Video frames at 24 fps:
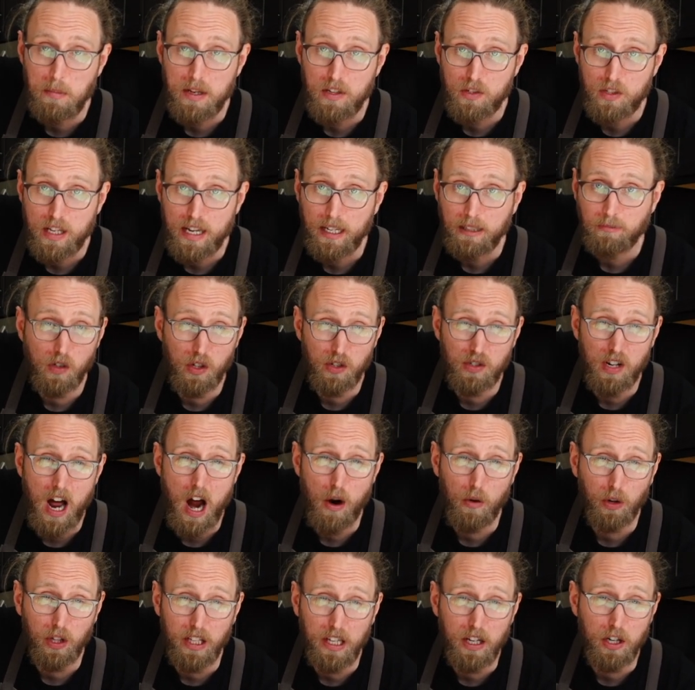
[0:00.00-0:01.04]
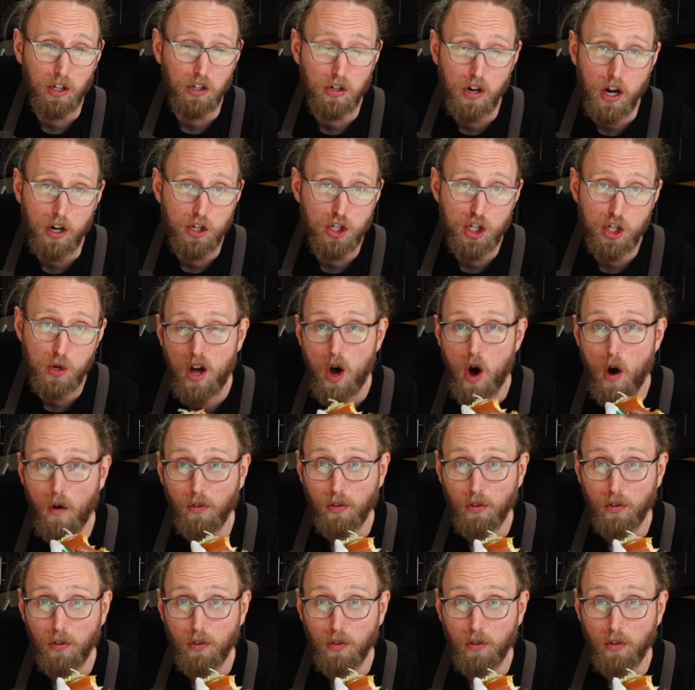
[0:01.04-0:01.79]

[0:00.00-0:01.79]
missing, there's not really a crunch to it.